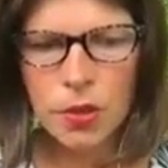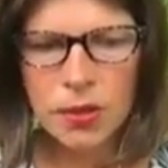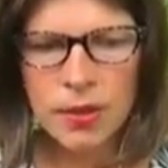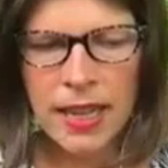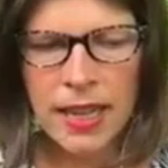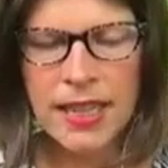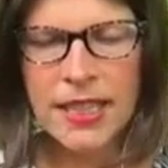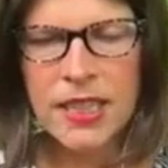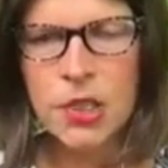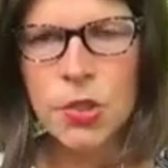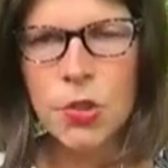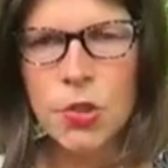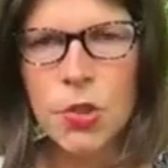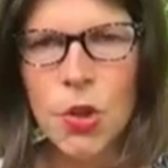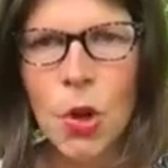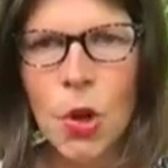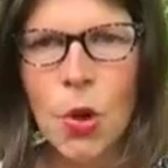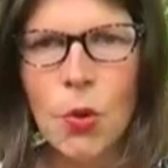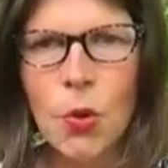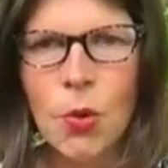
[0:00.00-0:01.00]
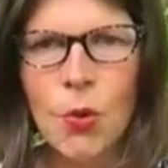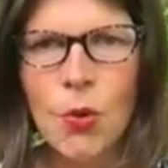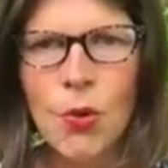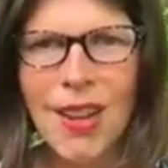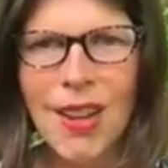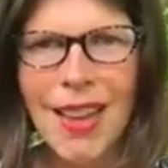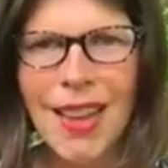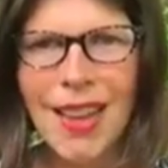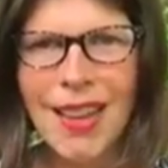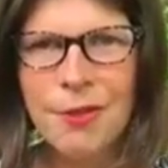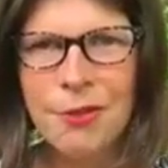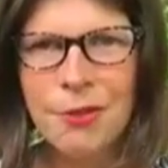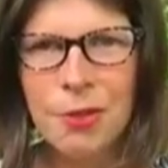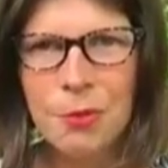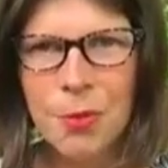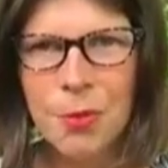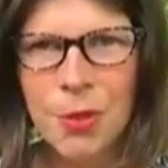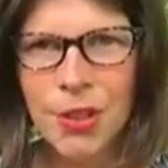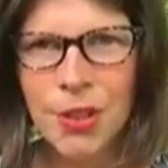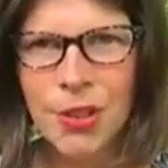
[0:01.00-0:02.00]
that is known and
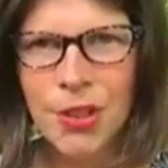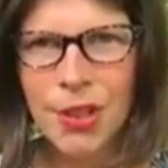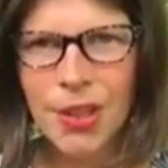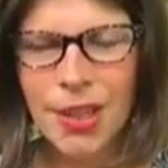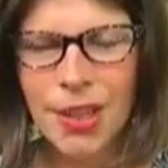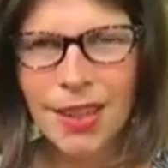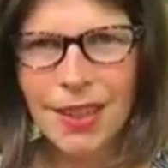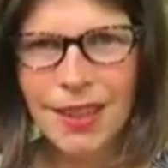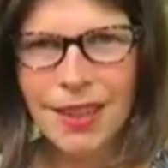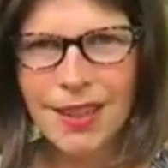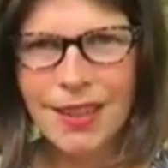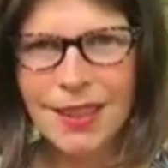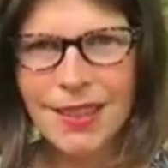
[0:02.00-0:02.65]
familiar.